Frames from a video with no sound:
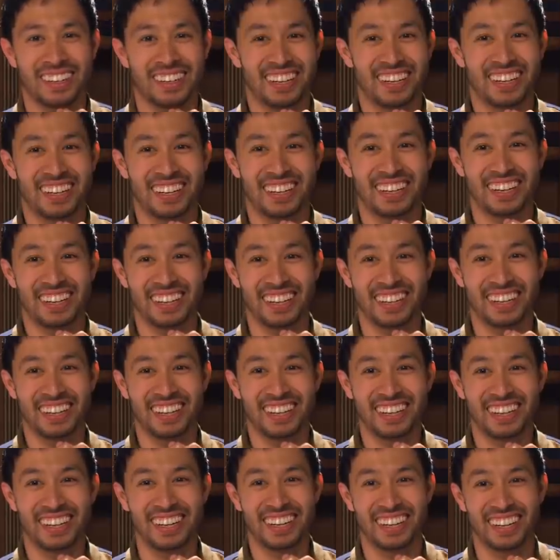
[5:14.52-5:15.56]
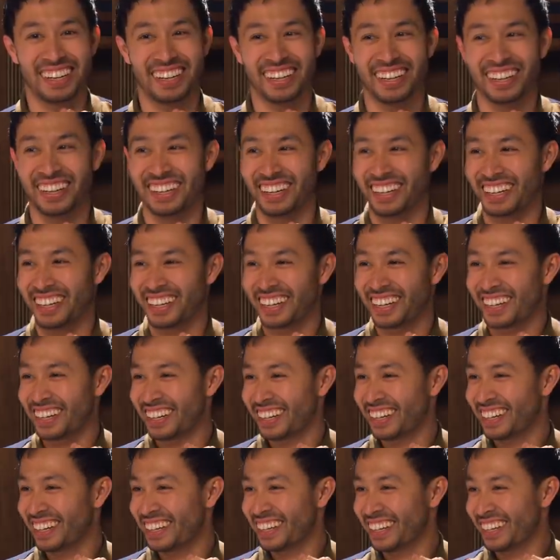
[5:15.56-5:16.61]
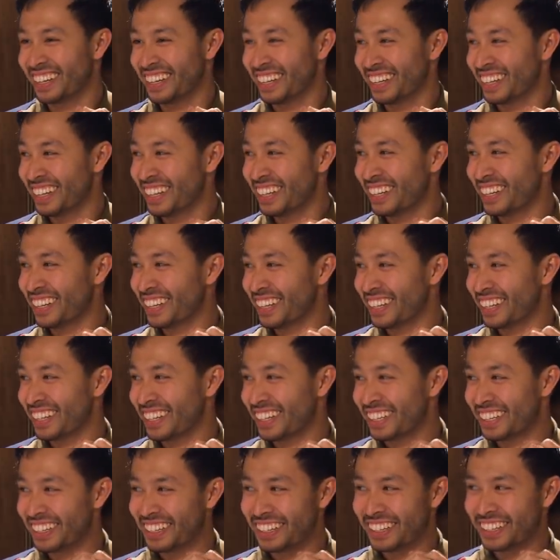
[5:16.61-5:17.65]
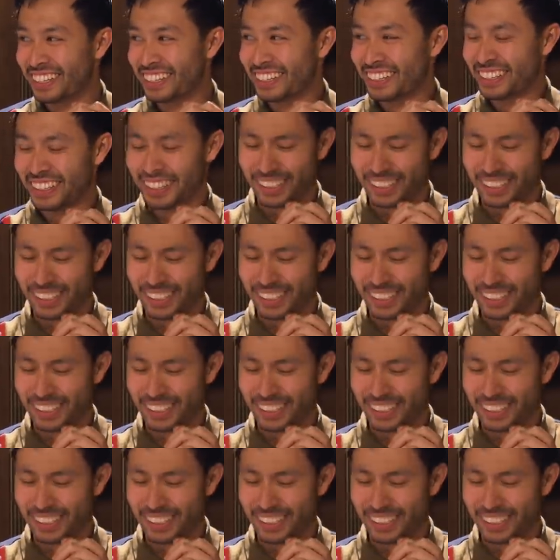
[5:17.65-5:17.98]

The person shown says nothing.